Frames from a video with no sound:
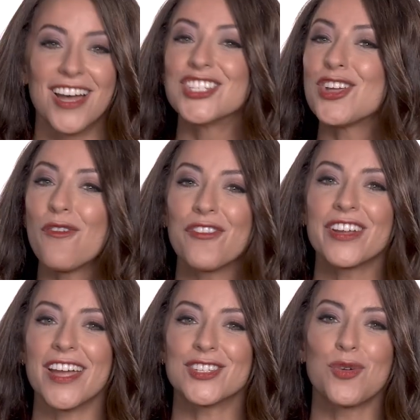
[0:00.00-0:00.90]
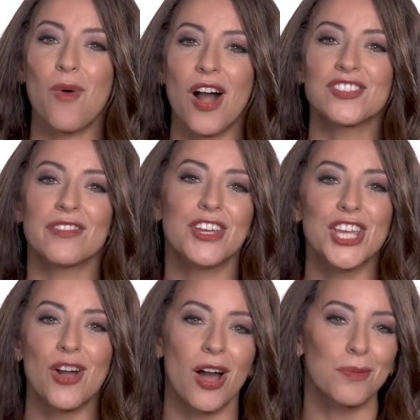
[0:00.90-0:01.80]
Don't forget to watch the
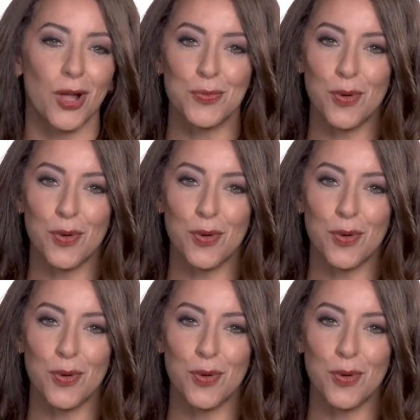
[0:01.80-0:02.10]
video on blood